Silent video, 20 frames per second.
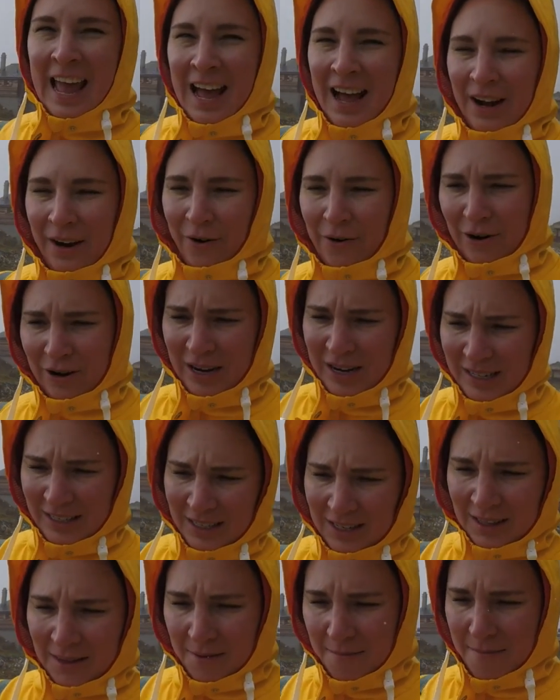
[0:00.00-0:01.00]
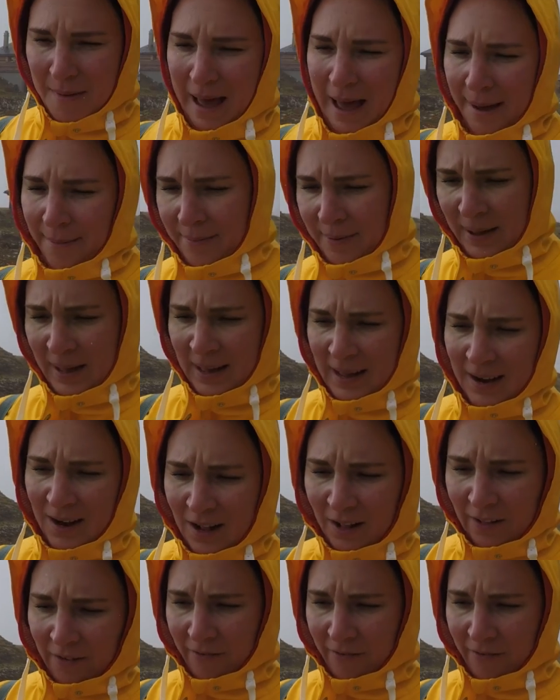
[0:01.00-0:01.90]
according to the map and all